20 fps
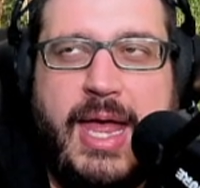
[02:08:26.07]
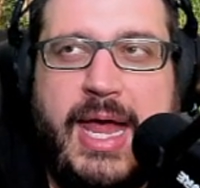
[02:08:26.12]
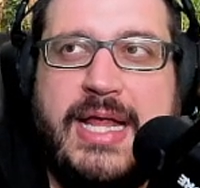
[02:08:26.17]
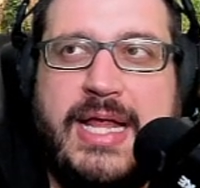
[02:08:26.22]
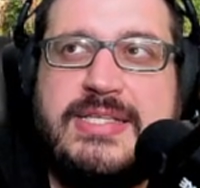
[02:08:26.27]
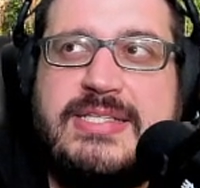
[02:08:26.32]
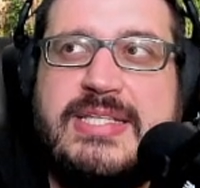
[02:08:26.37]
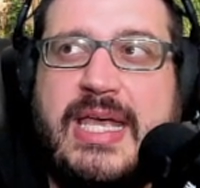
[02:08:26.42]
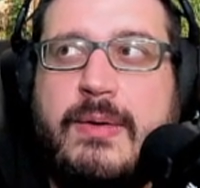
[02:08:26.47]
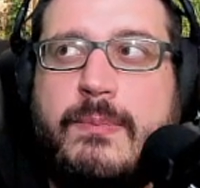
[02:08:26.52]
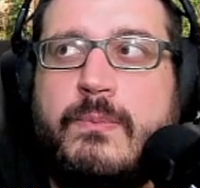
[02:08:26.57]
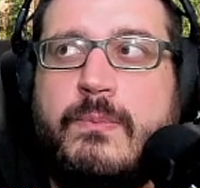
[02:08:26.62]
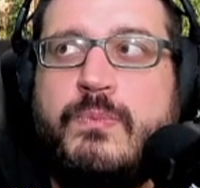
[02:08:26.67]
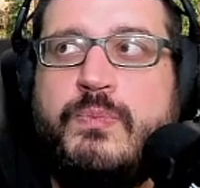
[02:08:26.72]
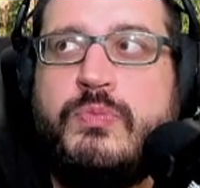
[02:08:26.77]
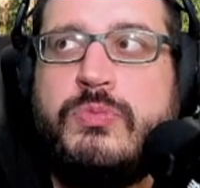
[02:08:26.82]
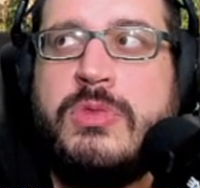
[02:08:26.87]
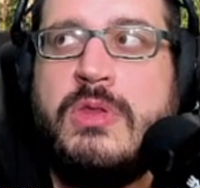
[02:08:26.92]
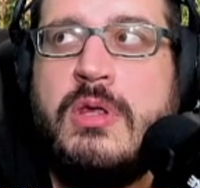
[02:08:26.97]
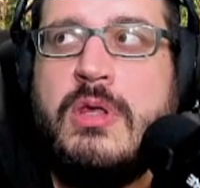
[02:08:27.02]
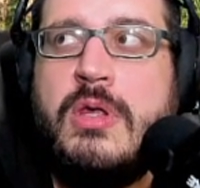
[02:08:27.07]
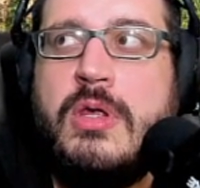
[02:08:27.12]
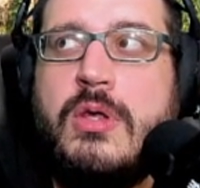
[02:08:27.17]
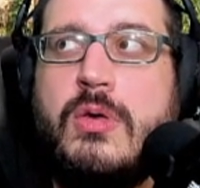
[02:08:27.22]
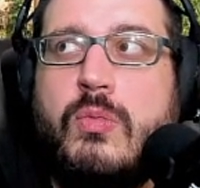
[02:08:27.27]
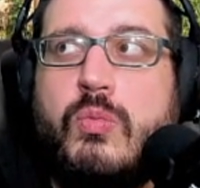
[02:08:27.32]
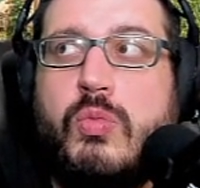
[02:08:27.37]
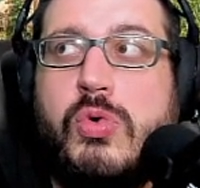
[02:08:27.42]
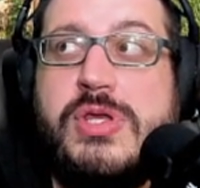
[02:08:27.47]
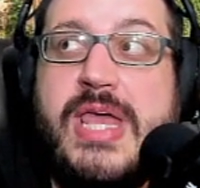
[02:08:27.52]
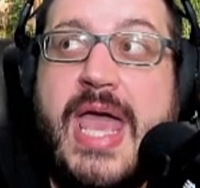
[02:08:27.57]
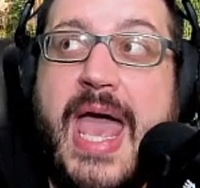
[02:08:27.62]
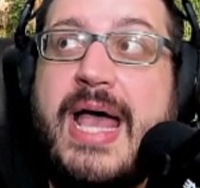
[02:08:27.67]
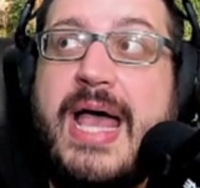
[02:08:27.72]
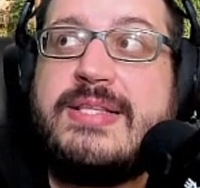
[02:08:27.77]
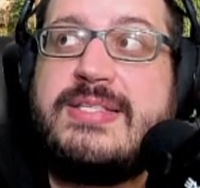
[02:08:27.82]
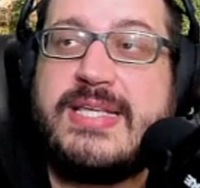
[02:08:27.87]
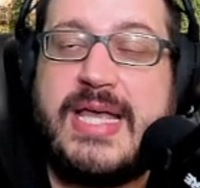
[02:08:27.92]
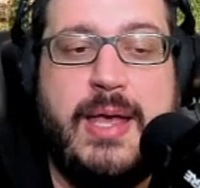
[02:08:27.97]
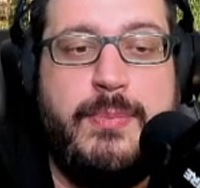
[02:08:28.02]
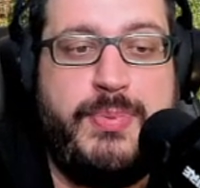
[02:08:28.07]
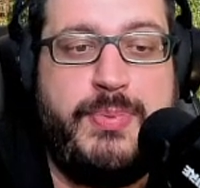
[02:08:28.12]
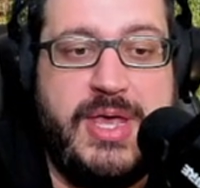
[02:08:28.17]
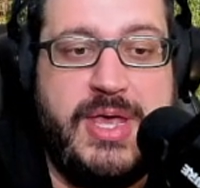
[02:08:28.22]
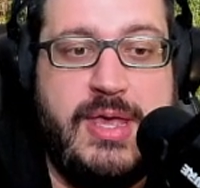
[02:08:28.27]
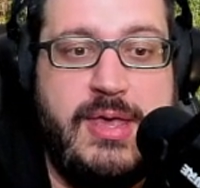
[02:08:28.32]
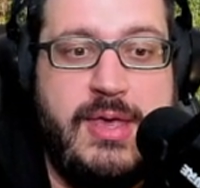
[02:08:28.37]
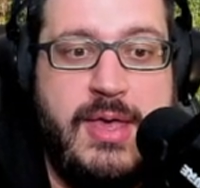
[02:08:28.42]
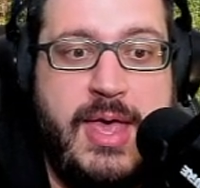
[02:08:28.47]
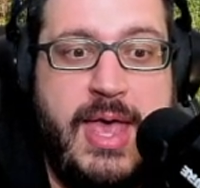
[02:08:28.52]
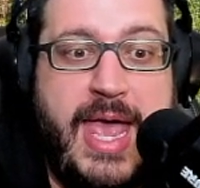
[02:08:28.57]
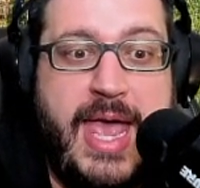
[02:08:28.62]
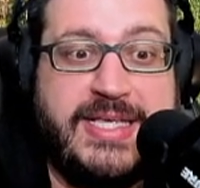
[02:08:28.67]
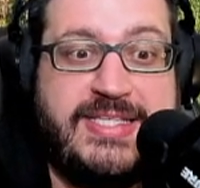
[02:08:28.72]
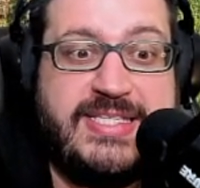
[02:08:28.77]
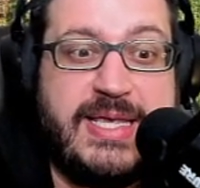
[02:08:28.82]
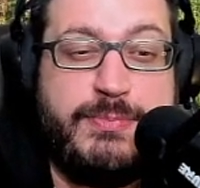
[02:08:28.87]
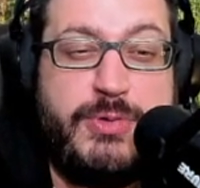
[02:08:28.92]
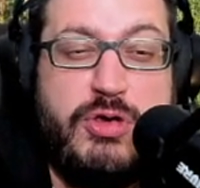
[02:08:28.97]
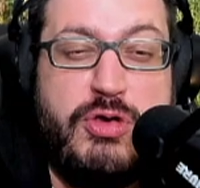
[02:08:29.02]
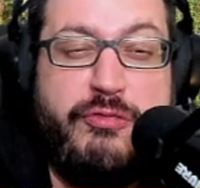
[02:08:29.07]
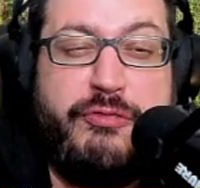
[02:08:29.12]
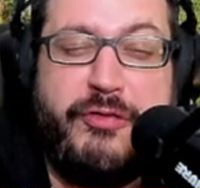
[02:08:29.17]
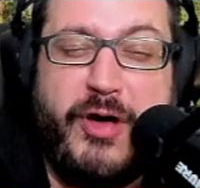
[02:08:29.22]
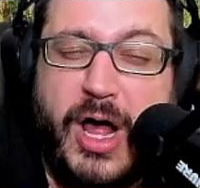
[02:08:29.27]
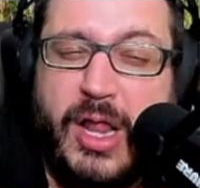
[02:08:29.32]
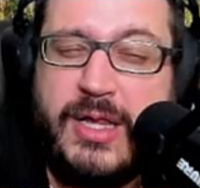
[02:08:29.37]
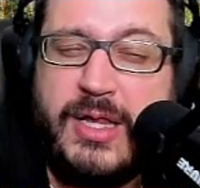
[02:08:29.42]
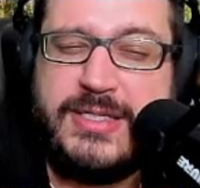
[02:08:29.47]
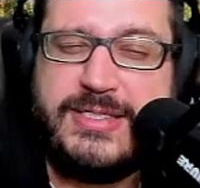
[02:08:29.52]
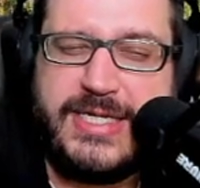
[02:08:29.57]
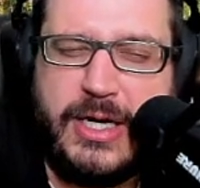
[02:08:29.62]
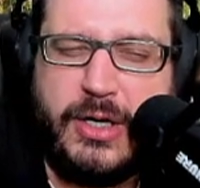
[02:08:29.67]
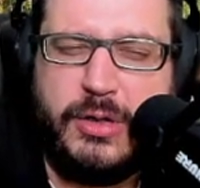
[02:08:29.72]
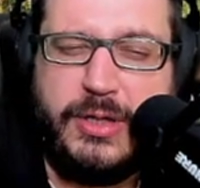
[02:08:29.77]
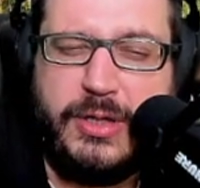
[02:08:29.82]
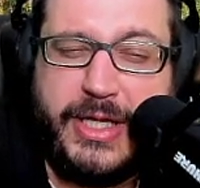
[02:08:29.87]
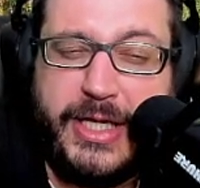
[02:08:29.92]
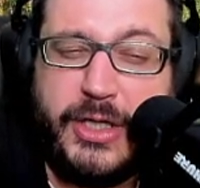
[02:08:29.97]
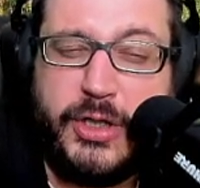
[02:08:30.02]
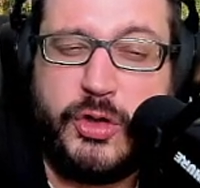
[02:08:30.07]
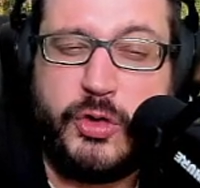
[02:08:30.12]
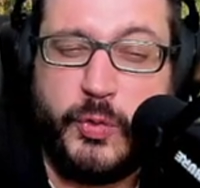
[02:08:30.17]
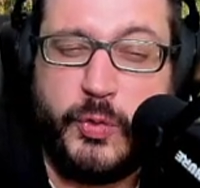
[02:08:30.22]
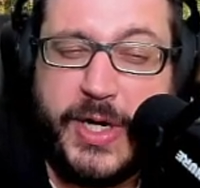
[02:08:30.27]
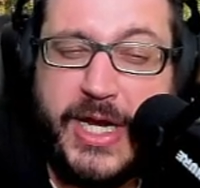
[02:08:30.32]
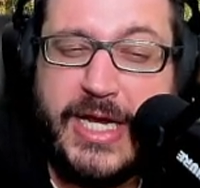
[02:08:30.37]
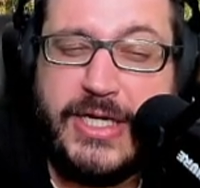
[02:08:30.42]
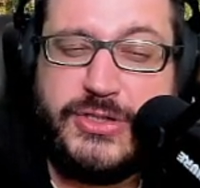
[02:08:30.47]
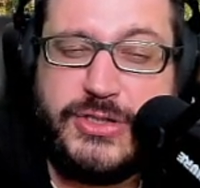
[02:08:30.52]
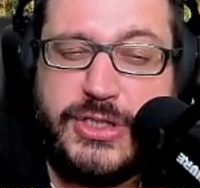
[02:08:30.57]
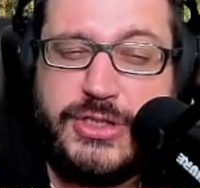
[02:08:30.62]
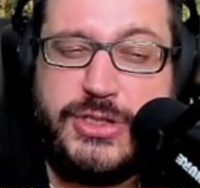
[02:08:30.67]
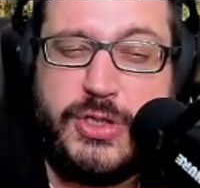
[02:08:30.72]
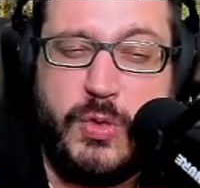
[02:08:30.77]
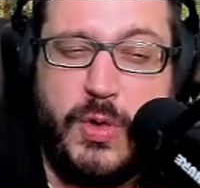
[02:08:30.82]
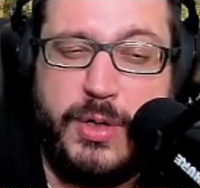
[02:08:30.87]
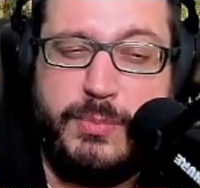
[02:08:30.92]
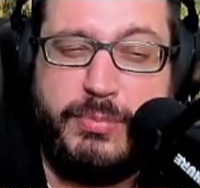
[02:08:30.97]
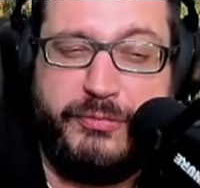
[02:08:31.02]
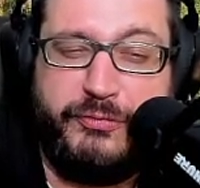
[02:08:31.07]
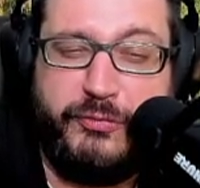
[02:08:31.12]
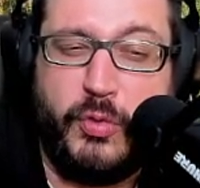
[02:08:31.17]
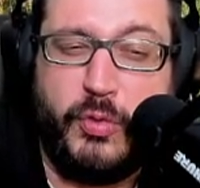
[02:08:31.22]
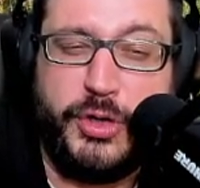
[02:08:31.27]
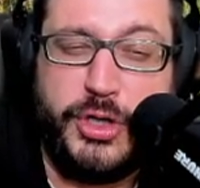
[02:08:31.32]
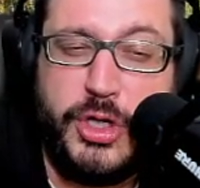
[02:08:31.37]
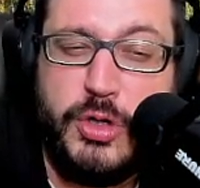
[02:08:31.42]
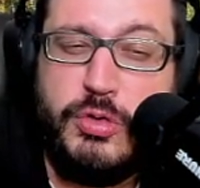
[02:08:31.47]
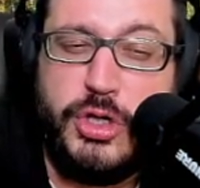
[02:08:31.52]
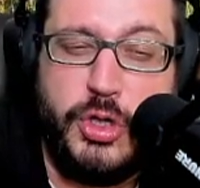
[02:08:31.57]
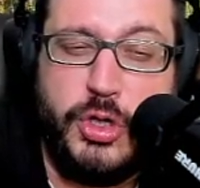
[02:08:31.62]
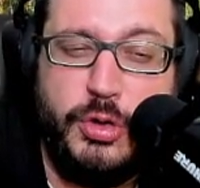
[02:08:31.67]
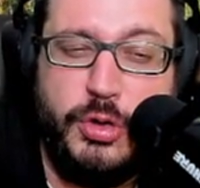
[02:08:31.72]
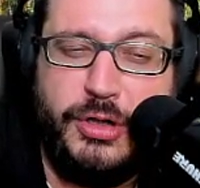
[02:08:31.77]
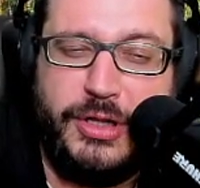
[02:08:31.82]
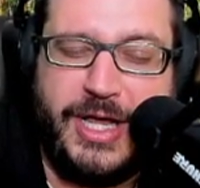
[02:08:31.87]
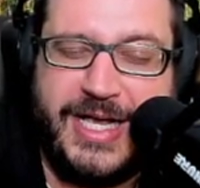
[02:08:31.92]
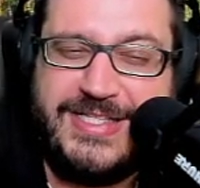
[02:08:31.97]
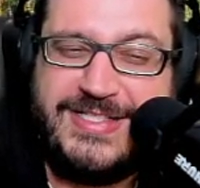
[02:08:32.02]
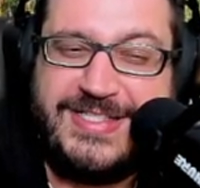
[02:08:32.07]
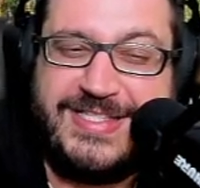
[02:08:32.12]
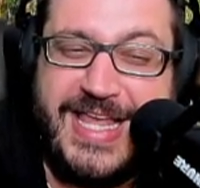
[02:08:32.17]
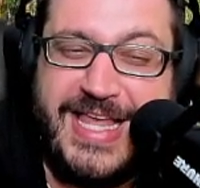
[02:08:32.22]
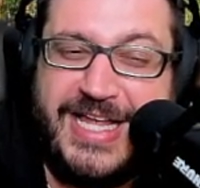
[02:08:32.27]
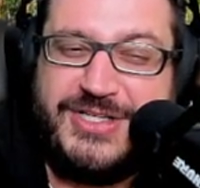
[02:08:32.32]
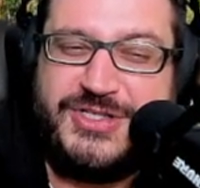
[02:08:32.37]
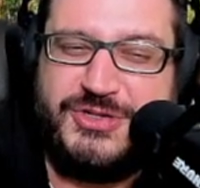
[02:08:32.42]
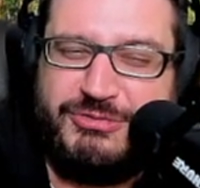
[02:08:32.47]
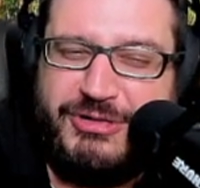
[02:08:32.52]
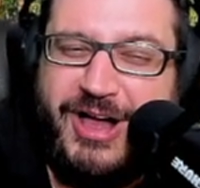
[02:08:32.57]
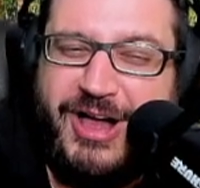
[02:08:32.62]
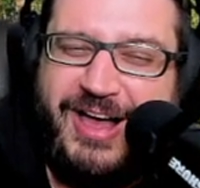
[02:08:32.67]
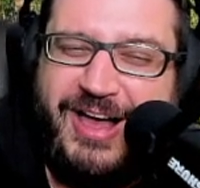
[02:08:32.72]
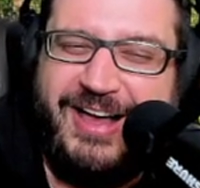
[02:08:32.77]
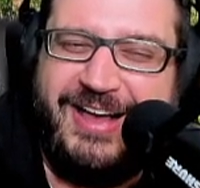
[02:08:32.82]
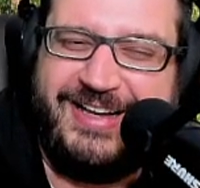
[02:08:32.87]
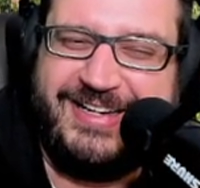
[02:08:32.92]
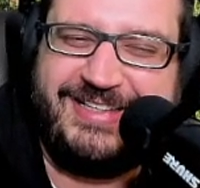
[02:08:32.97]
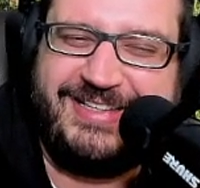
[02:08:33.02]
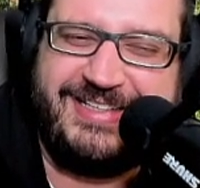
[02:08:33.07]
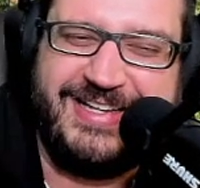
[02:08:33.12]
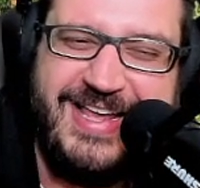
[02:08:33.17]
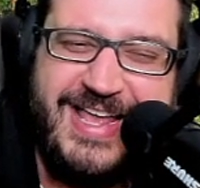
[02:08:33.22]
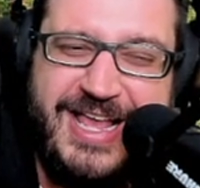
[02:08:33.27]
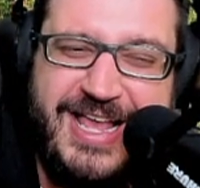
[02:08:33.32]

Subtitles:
And it's like, well, yeah, it's IP, except you voluntarily agreed to do it before you utilize that drug.